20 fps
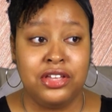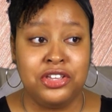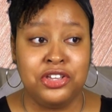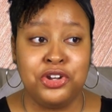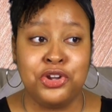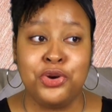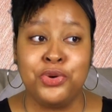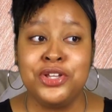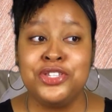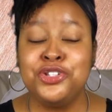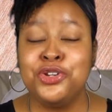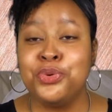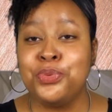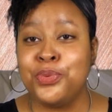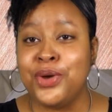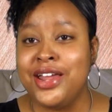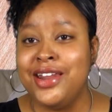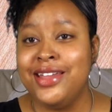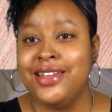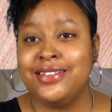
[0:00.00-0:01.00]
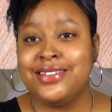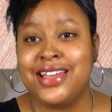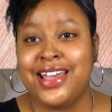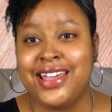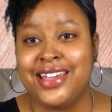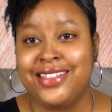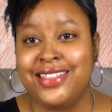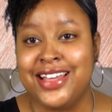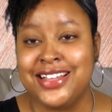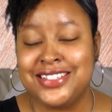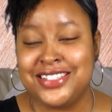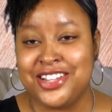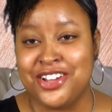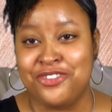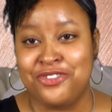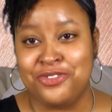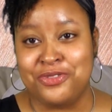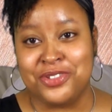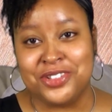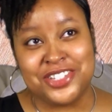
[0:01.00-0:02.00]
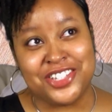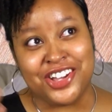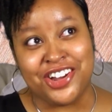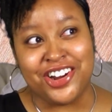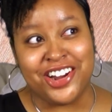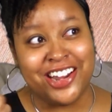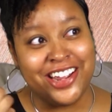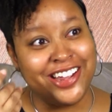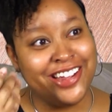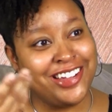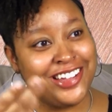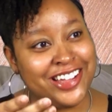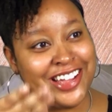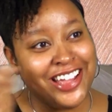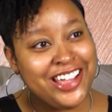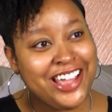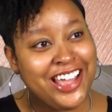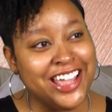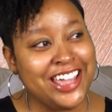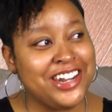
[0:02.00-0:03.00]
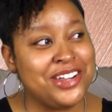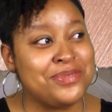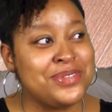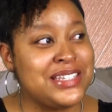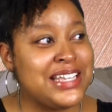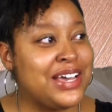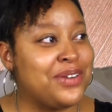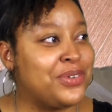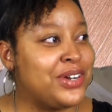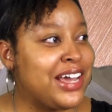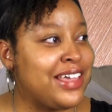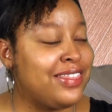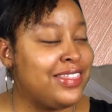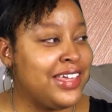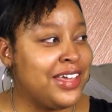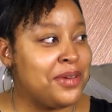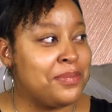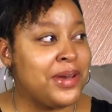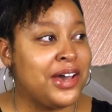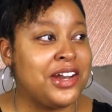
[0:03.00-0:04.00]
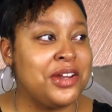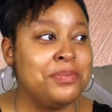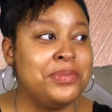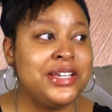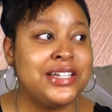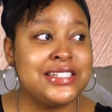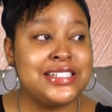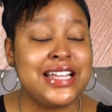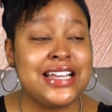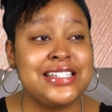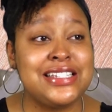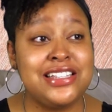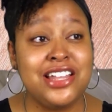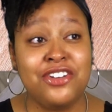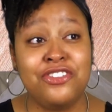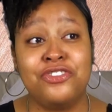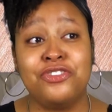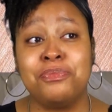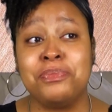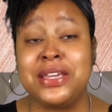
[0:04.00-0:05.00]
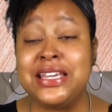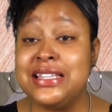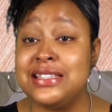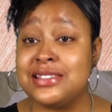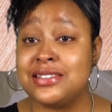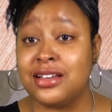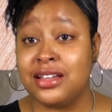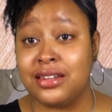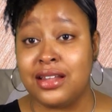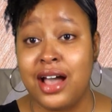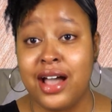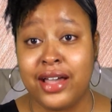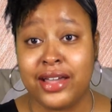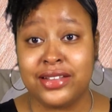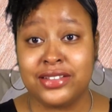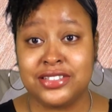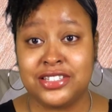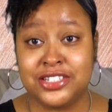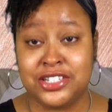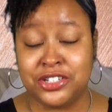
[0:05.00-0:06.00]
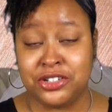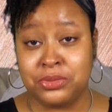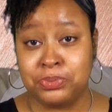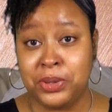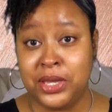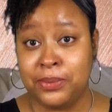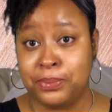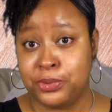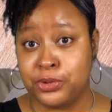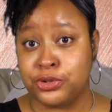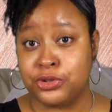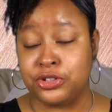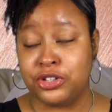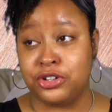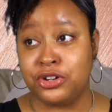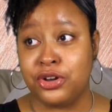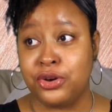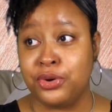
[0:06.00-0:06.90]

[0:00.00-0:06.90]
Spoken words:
it's your wedding day. That stuff, sorry, I get upset when I think about it because that stuff means a lot to people,